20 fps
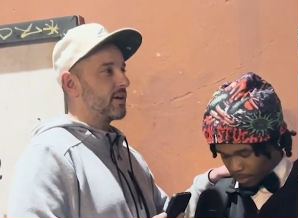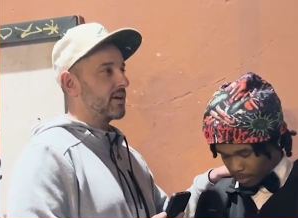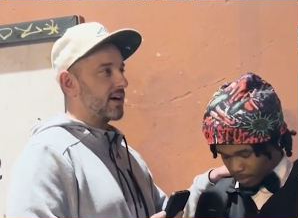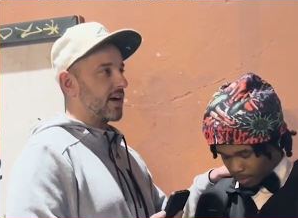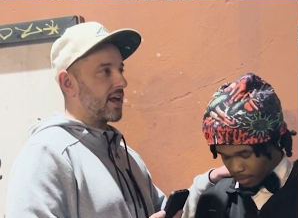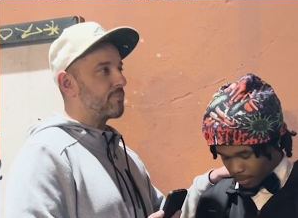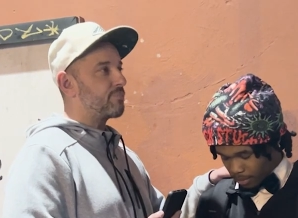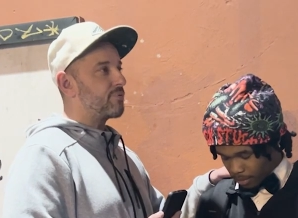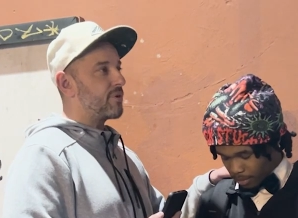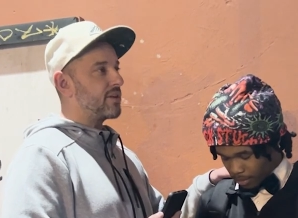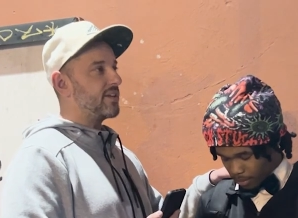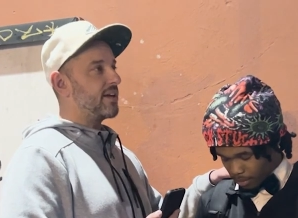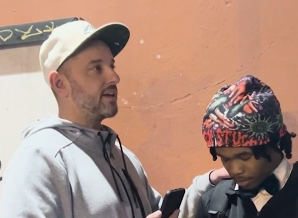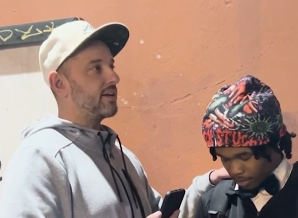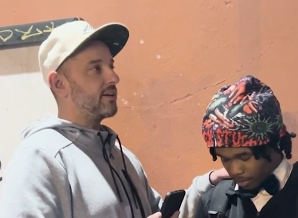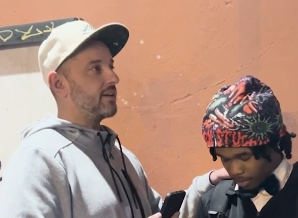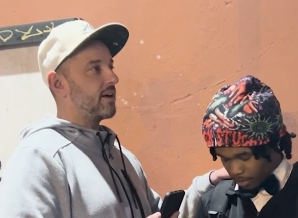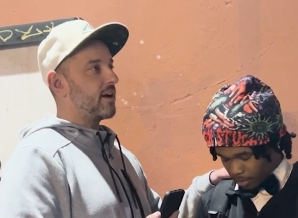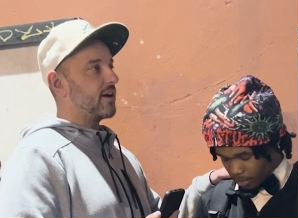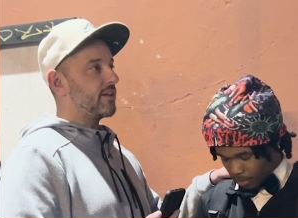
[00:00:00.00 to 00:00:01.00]
Speaker 1: God, I pray
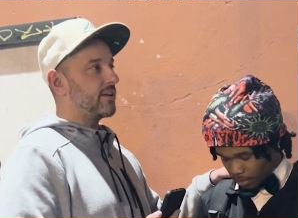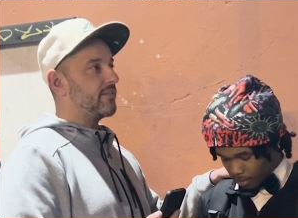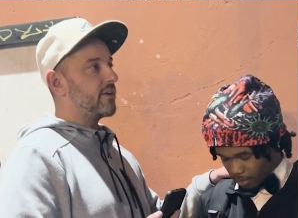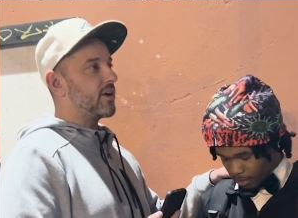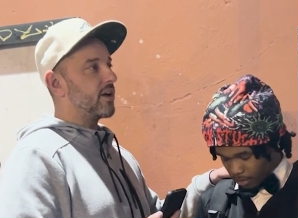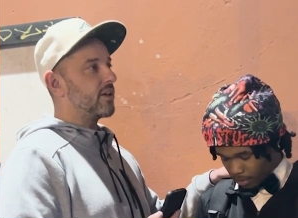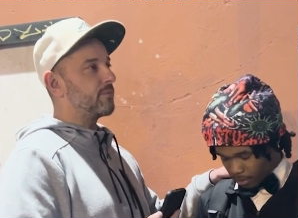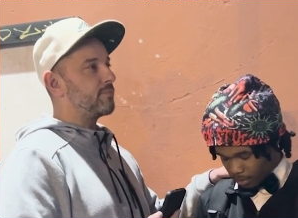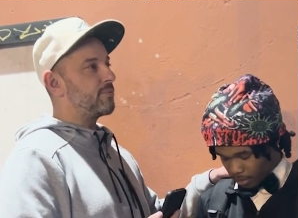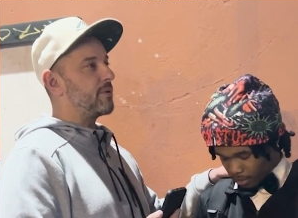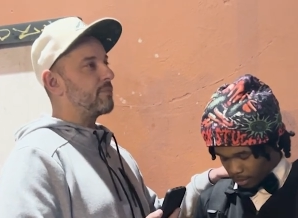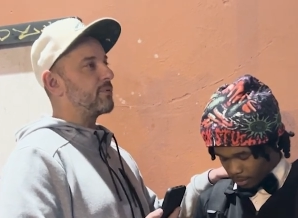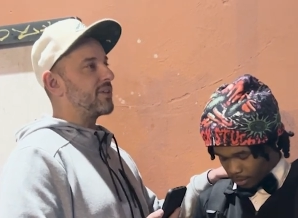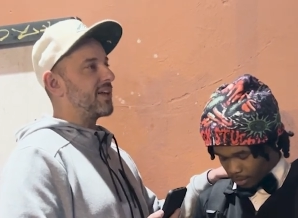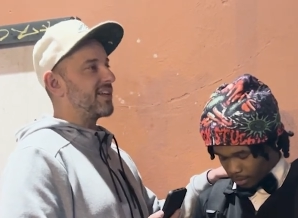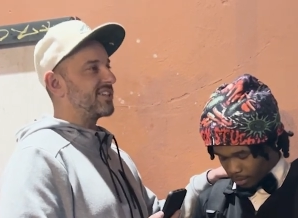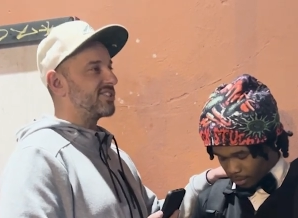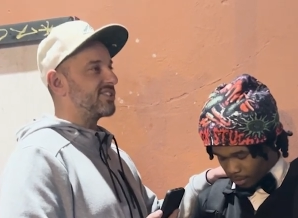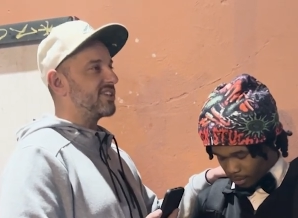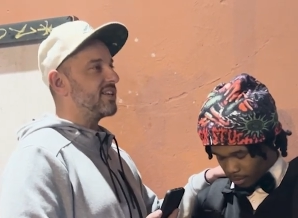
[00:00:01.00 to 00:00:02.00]
that even other people
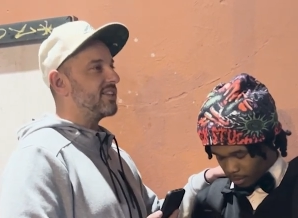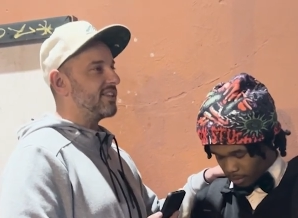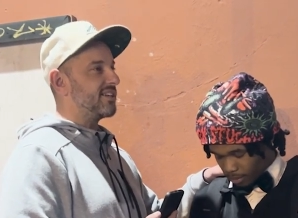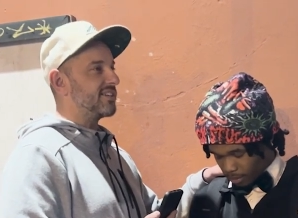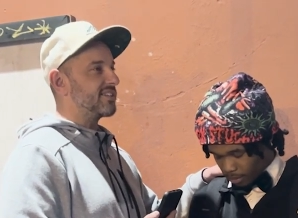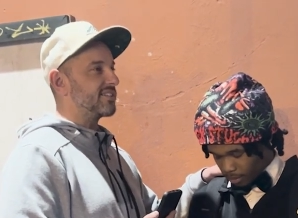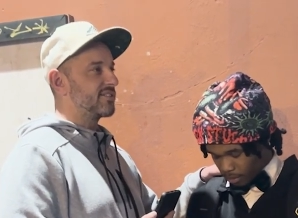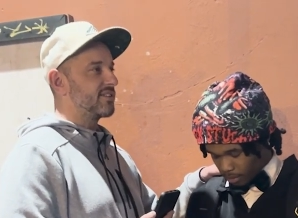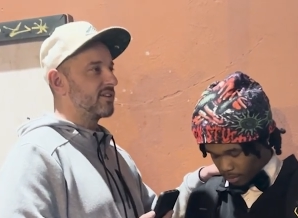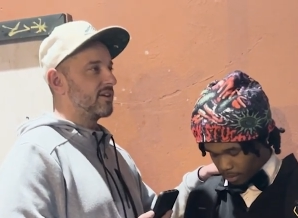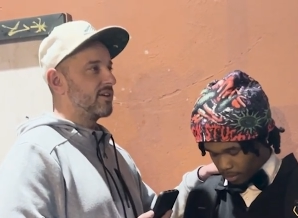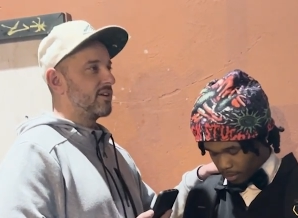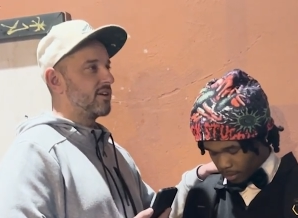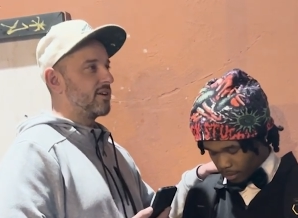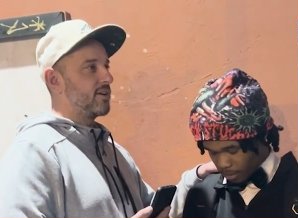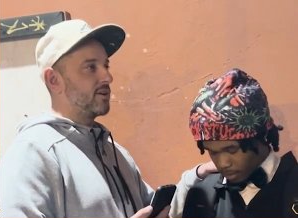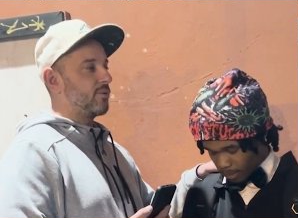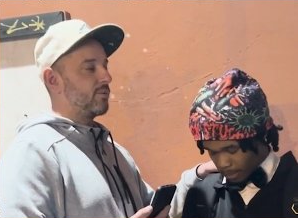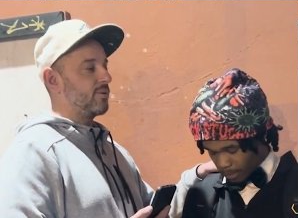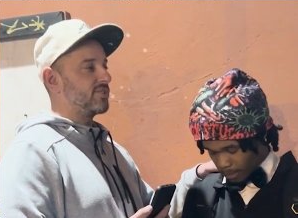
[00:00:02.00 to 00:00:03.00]
that see this
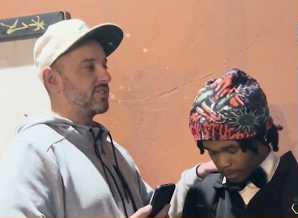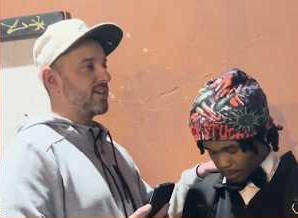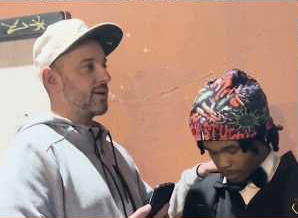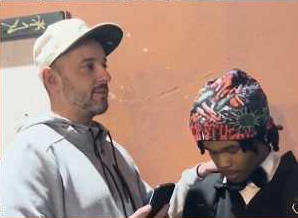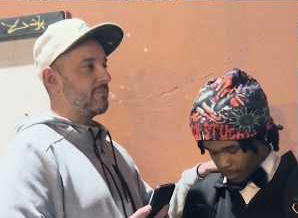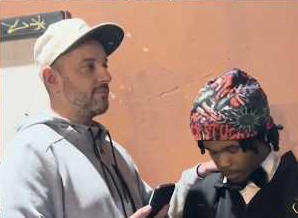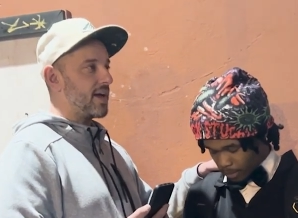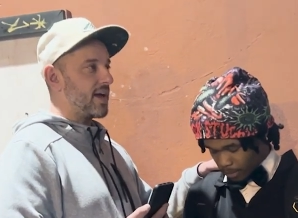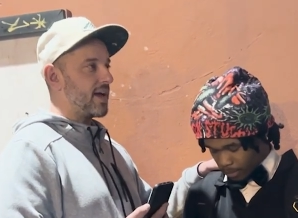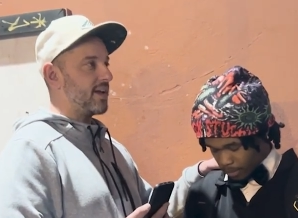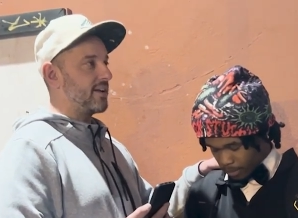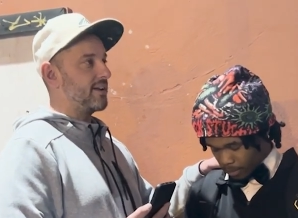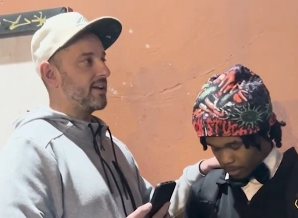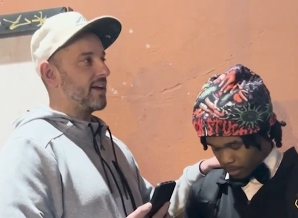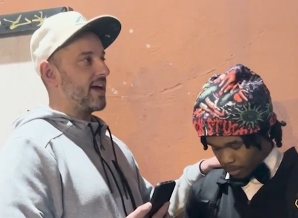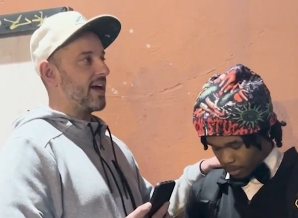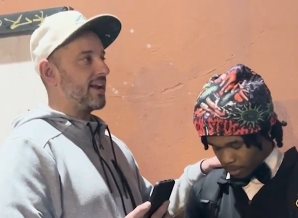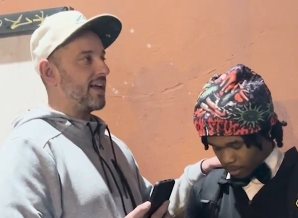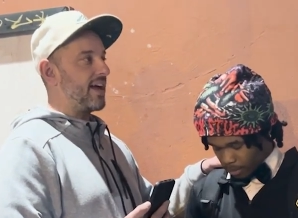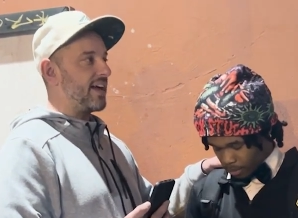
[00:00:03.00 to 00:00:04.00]
would say, man,
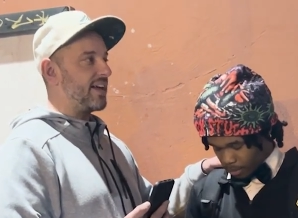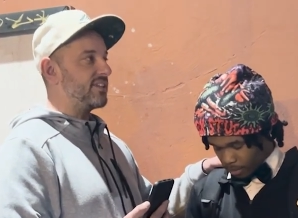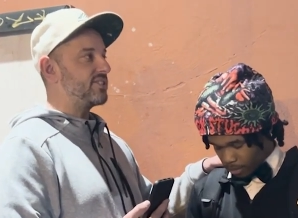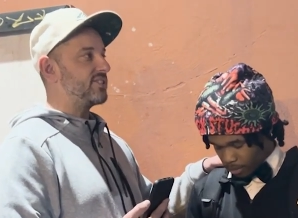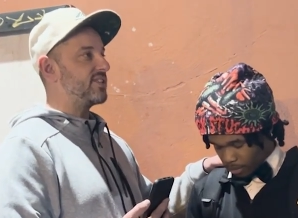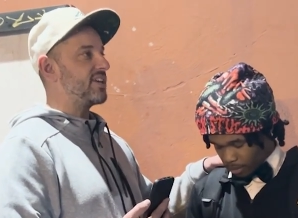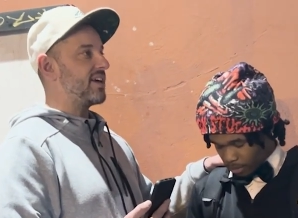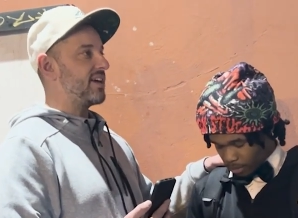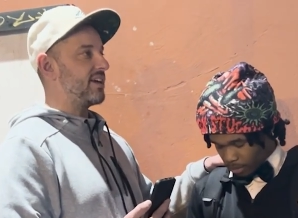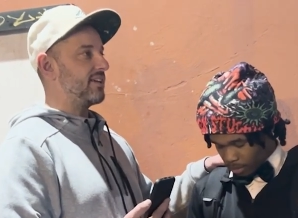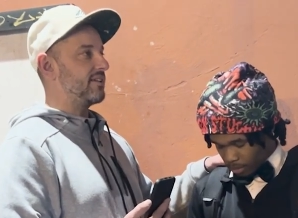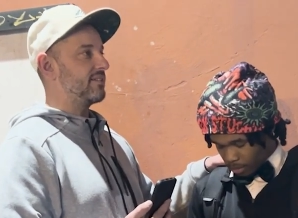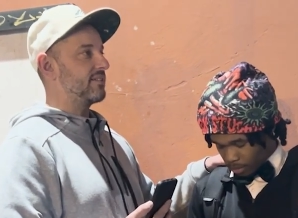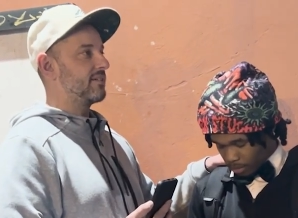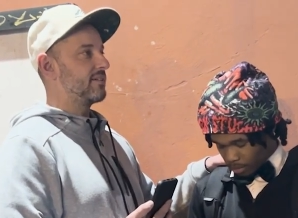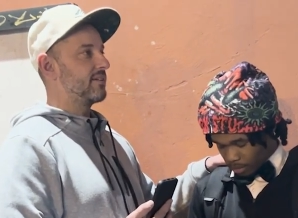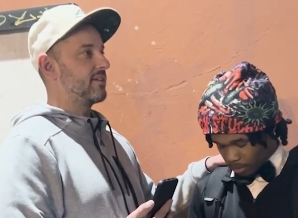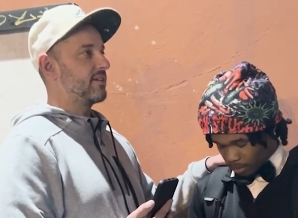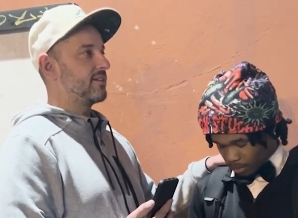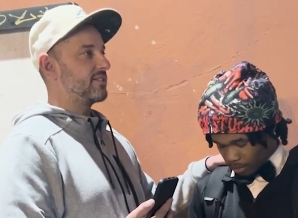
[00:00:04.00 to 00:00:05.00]
at 18,
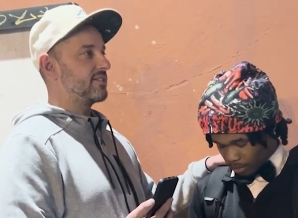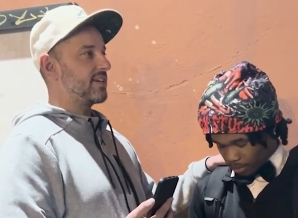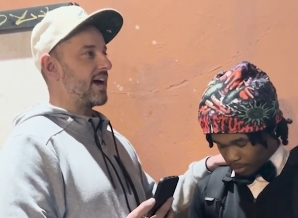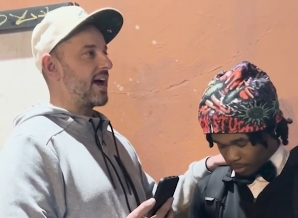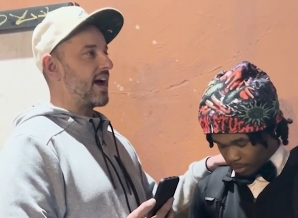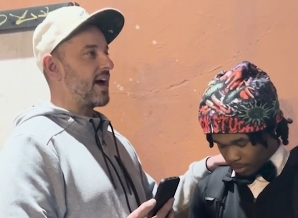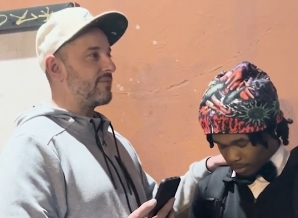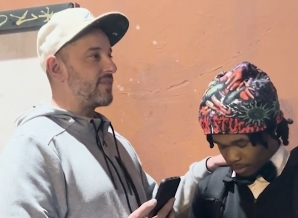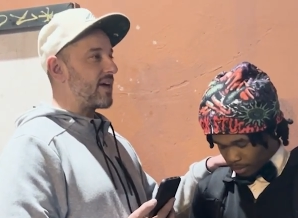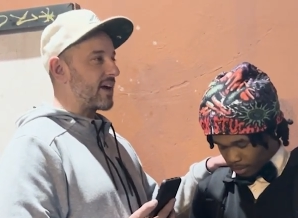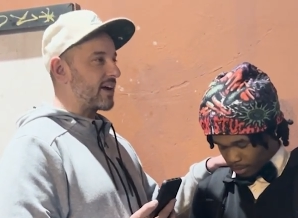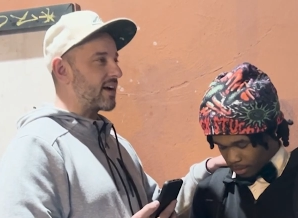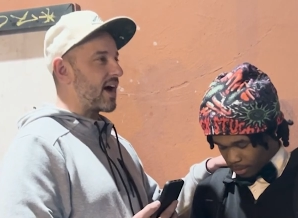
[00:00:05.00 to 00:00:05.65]
to have that